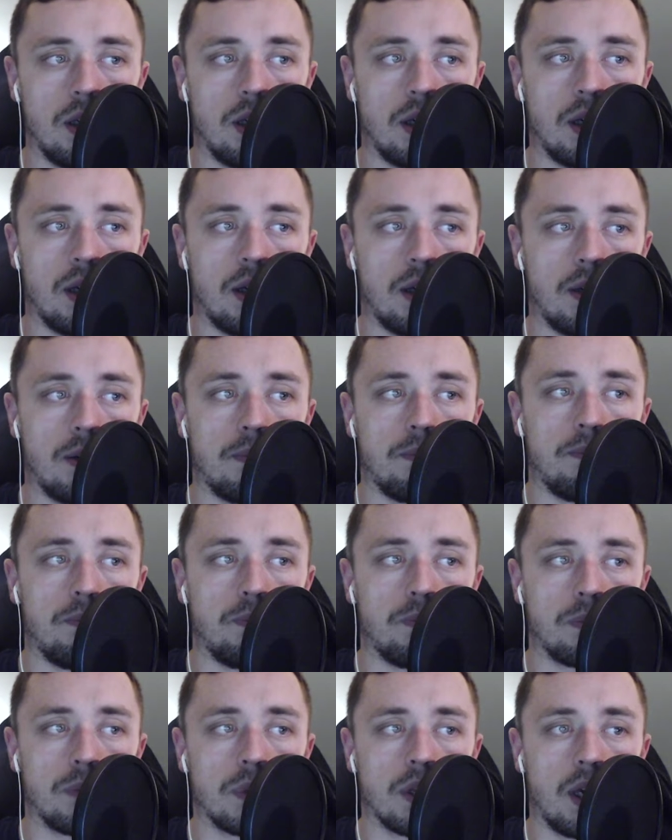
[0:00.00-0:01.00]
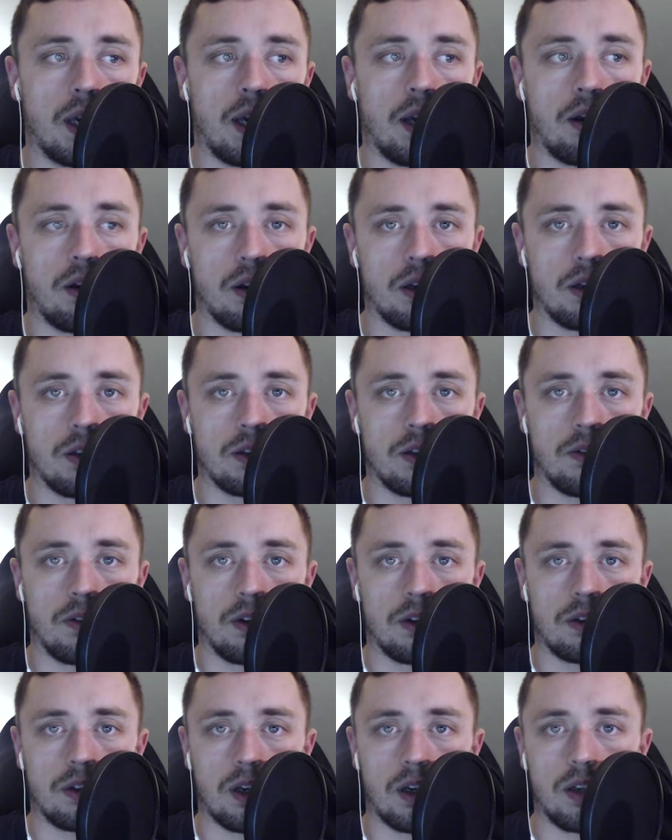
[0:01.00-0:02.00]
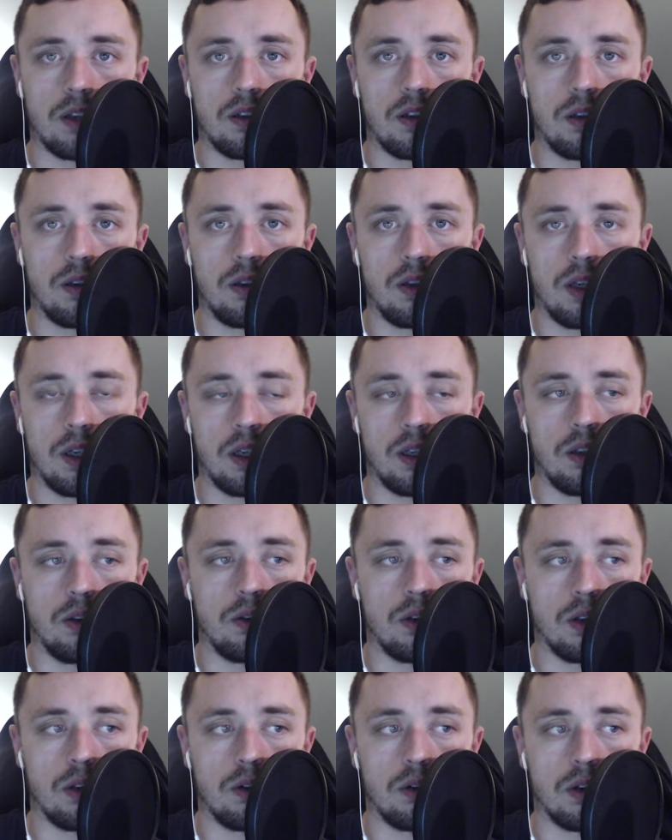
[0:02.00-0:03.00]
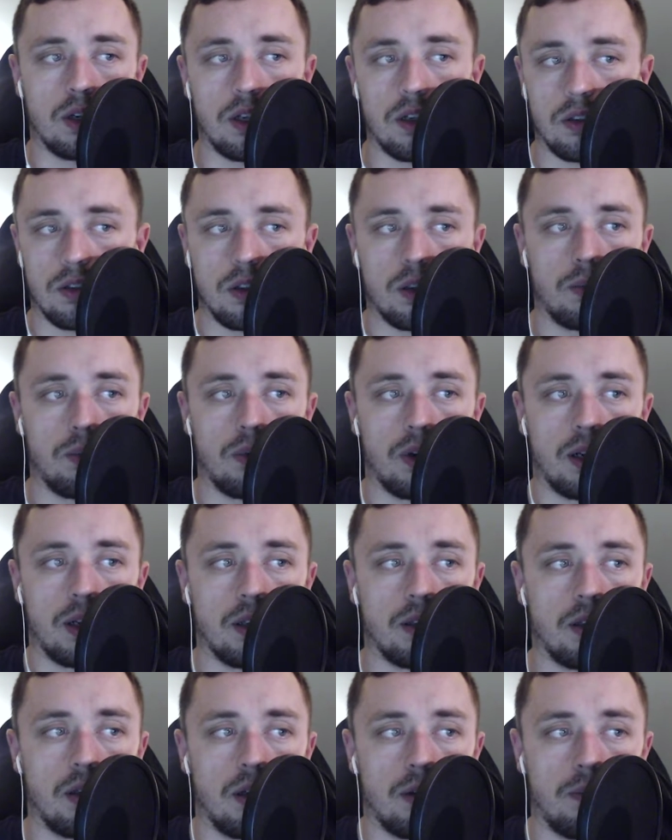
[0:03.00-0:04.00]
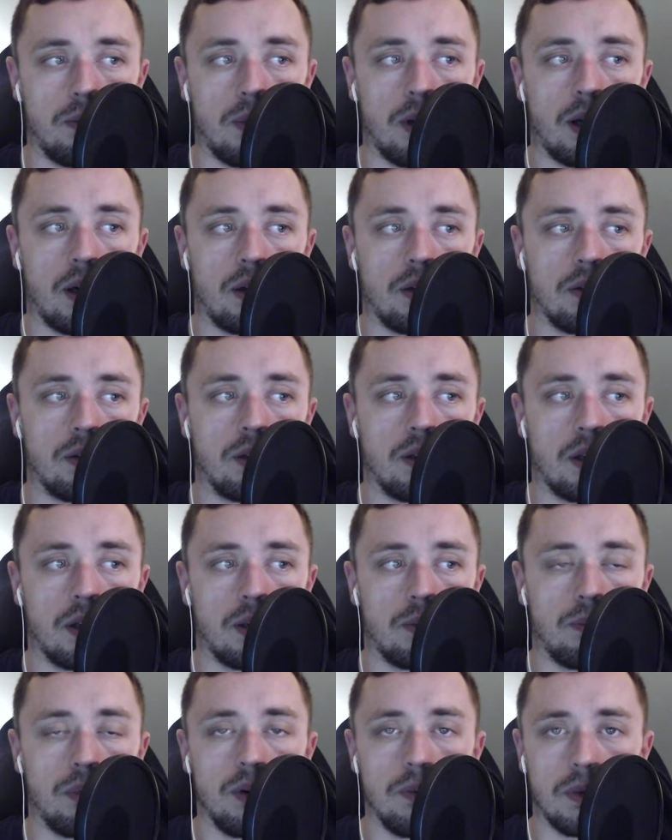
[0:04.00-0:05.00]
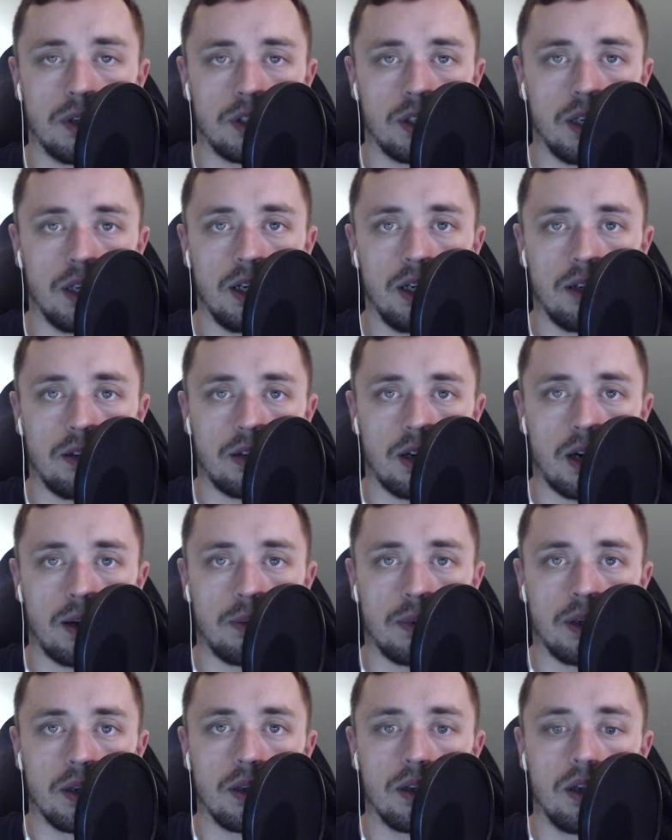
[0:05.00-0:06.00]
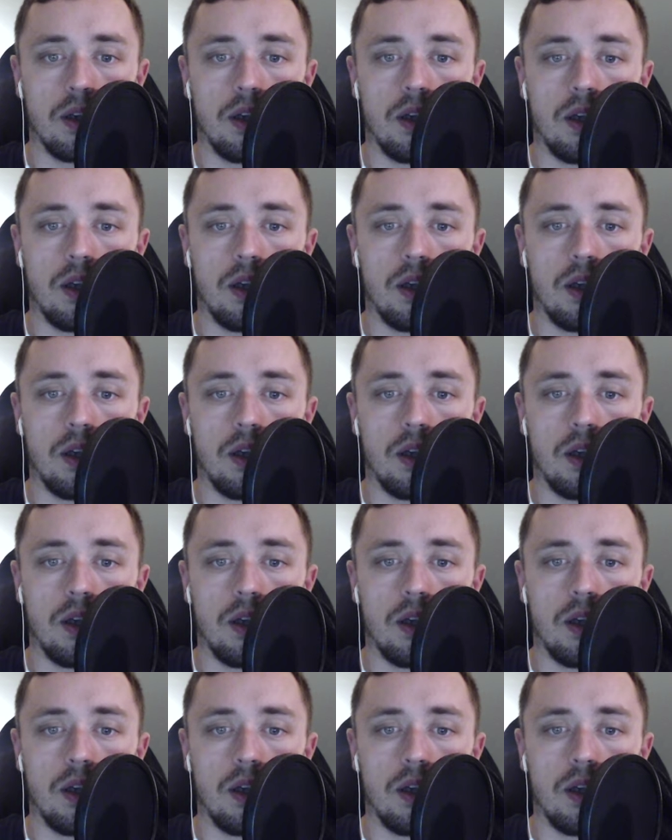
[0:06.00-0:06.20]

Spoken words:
areas of the site. And you can create a subreddit about pretty much any topic.